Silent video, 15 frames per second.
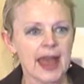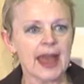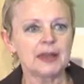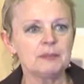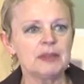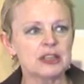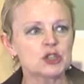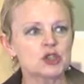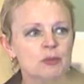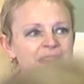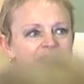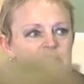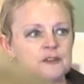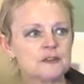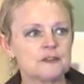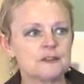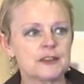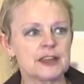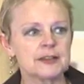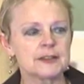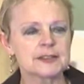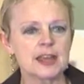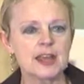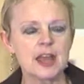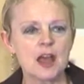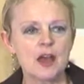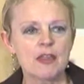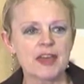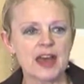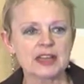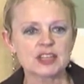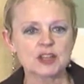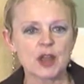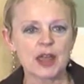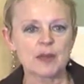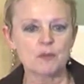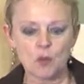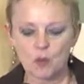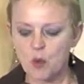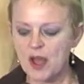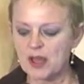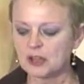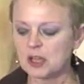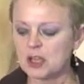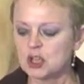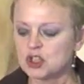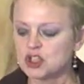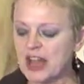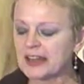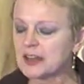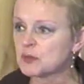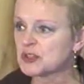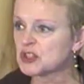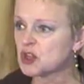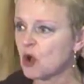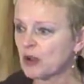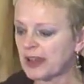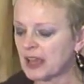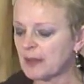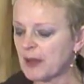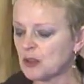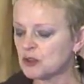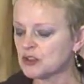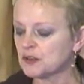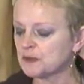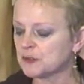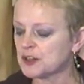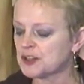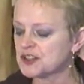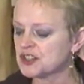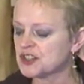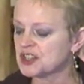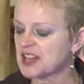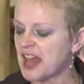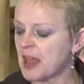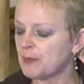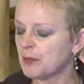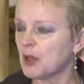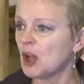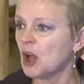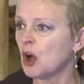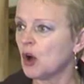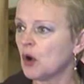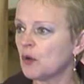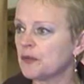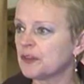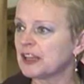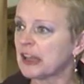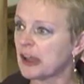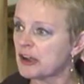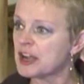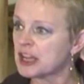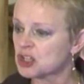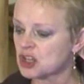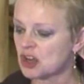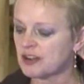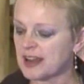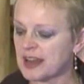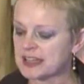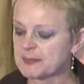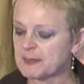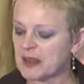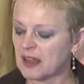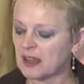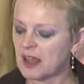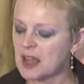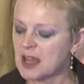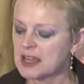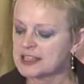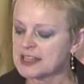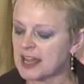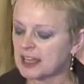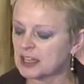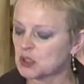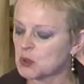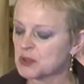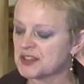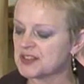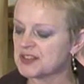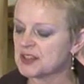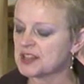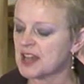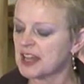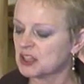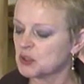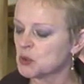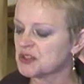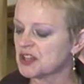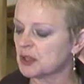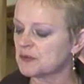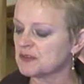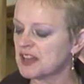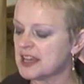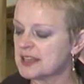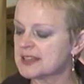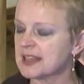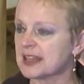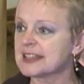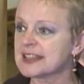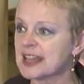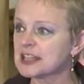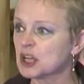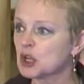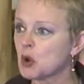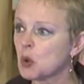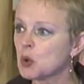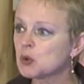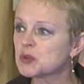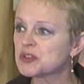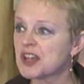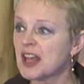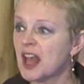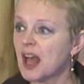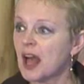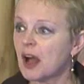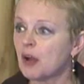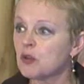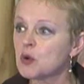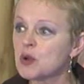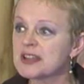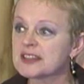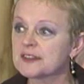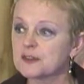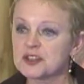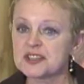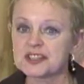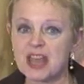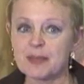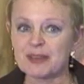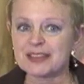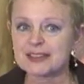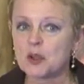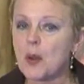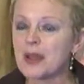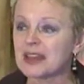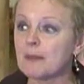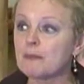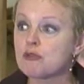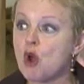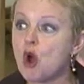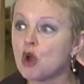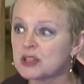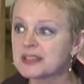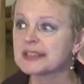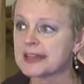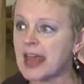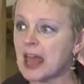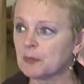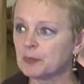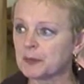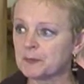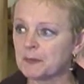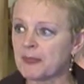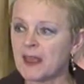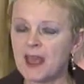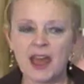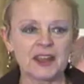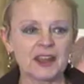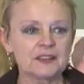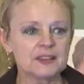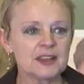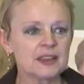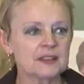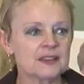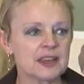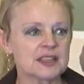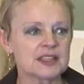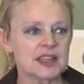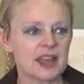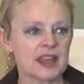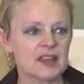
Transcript: can mean so many different things, that while Janet was talking about the first step of the learning journey as being diagnosing of needs and setting goals, although it is a first step, it's quite a broad step. And I think that